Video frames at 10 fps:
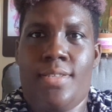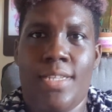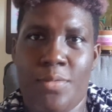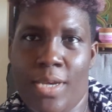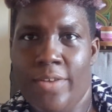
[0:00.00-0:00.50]

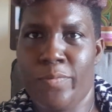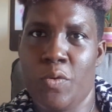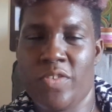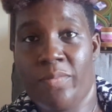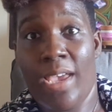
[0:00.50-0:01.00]
that's where I have
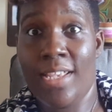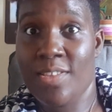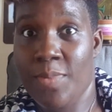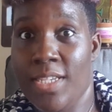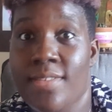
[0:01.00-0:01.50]
most of my
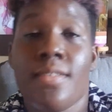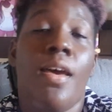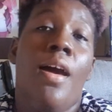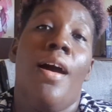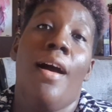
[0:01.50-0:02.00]
headspace.
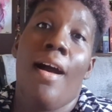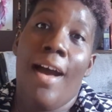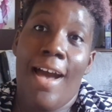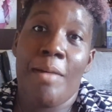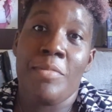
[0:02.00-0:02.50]

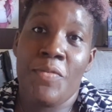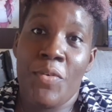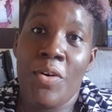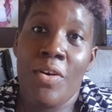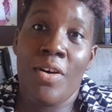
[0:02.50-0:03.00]
And
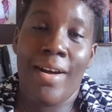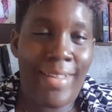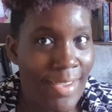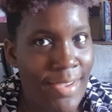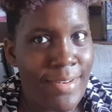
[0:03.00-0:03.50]
before
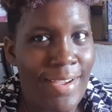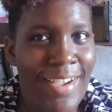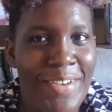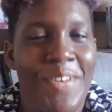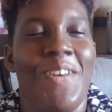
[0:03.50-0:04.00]
again I
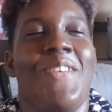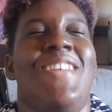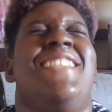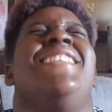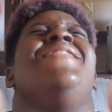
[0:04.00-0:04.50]
go
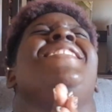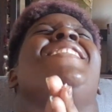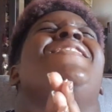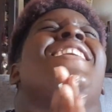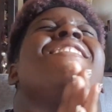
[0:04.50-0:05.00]
into the
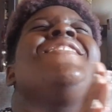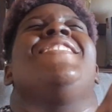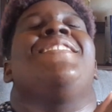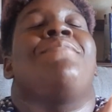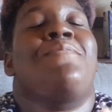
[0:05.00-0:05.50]
video, oh my gosh, you
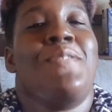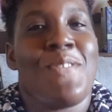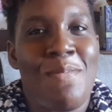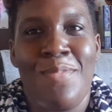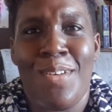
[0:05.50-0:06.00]
guys must be
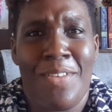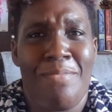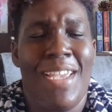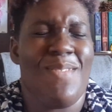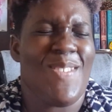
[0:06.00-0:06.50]
so bored of
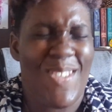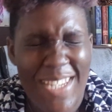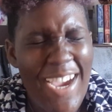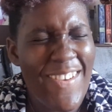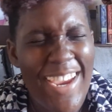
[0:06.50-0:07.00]
me. I'm so
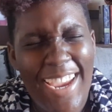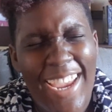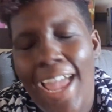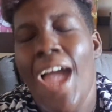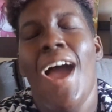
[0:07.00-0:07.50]

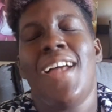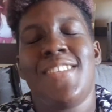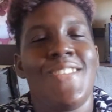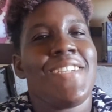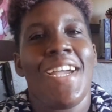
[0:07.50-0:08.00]
sorry.
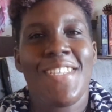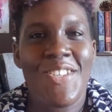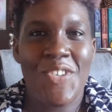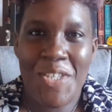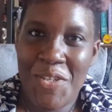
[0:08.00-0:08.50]
Did you guys
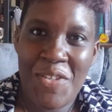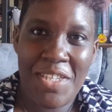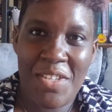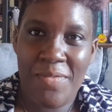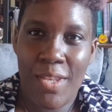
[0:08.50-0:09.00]
enjoy
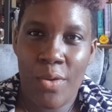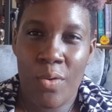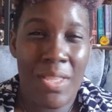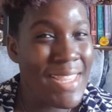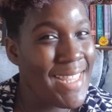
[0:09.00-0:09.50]
Tuesday's
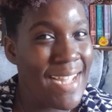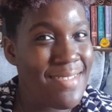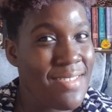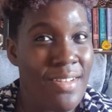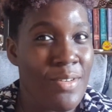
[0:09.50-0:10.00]
video?
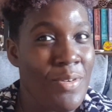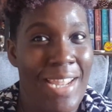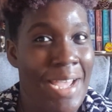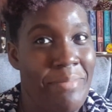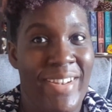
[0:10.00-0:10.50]
That's not going to
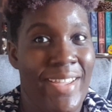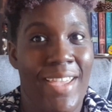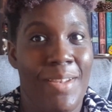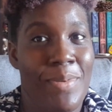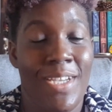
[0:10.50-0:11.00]
happen
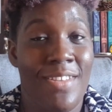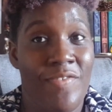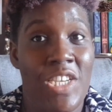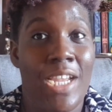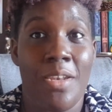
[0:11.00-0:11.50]
again, because I've
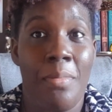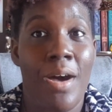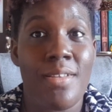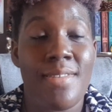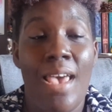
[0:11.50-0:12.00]
checked the
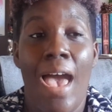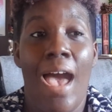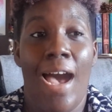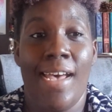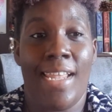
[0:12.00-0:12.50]
box
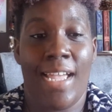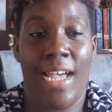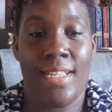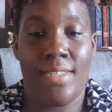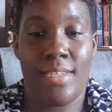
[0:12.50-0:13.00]
and I
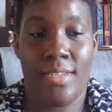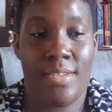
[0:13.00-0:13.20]
can't.